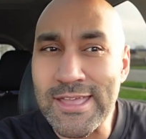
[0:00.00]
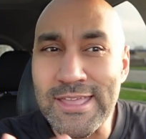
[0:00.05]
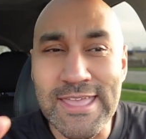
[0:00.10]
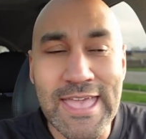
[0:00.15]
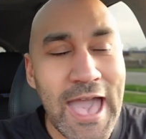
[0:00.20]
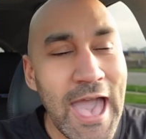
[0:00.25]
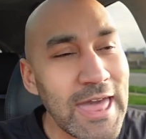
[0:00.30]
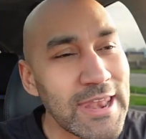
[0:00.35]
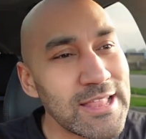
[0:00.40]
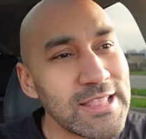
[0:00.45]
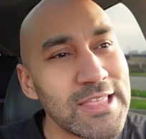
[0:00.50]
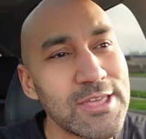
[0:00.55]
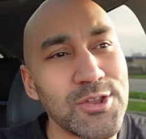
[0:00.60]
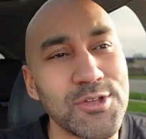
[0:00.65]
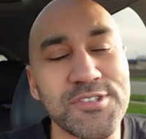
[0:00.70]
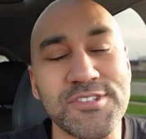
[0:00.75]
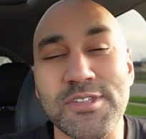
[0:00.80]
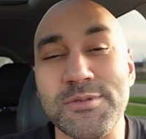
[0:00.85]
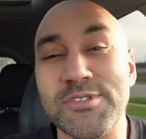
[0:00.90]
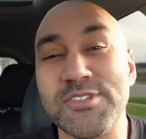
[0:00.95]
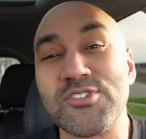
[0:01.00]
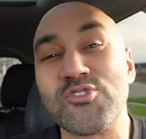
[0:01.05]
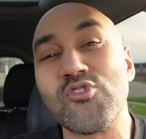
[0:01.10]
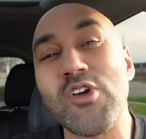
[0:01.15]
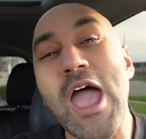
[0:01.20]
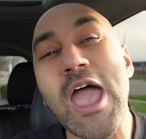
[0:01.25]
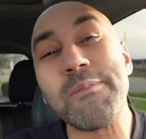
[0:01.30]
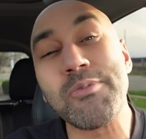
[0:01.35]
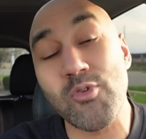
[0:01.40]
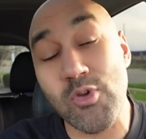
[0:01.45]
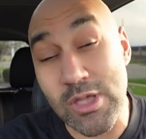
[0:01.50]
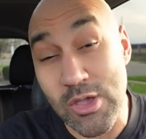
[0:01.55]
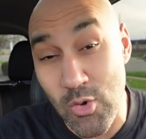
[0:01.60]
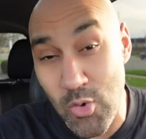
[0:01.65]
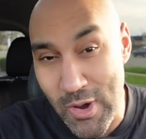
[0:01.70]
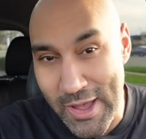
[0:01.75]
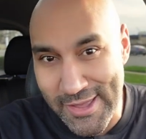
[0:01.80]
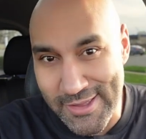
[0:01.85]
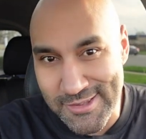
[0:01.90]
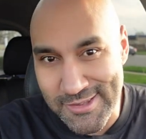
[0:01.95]
Got a little subscriber
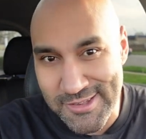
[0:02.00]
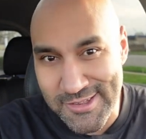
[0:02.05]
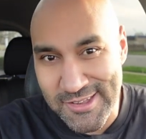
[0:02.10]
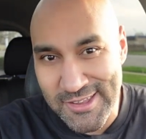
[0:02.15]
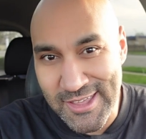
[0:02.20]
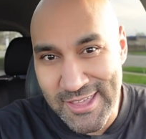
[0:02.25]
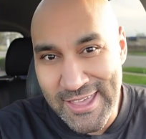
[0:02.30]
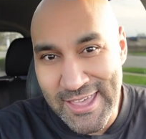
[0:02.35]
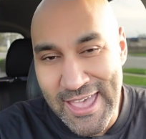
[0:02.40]
request.